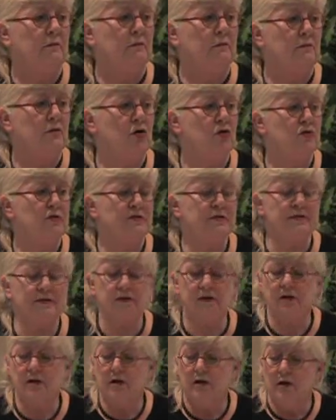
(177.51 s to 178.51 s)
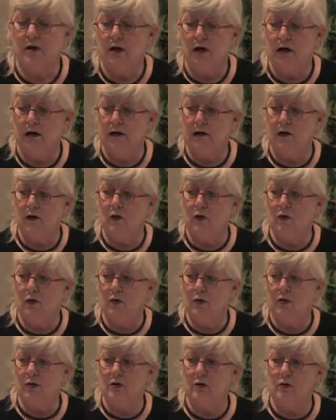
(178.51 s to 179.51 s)
Most
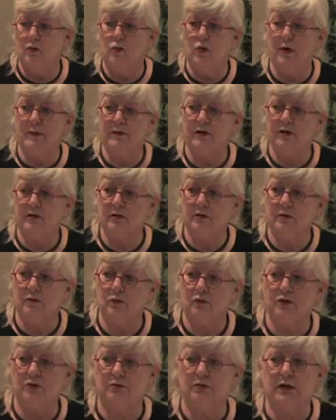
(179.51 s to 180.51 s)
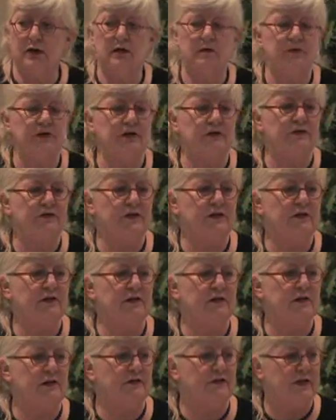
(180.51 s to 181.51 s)
women will not be
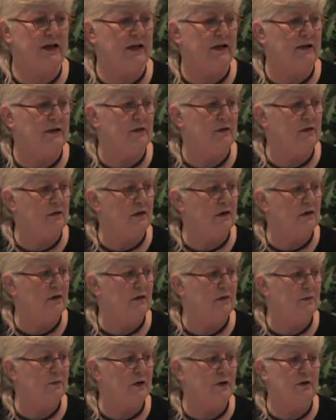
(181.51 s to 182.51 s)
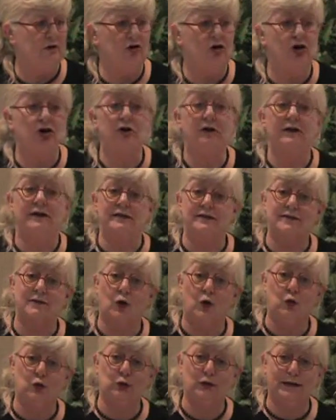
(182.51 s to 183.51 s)
offended if they are as
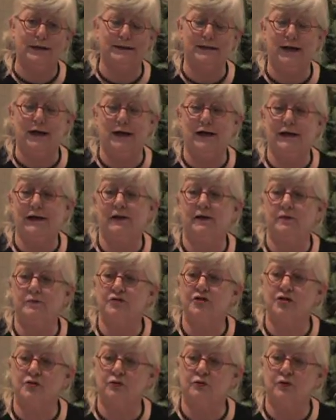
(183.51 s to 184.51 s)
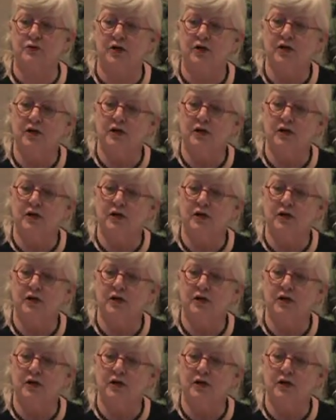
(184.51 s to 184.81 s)
old as I am to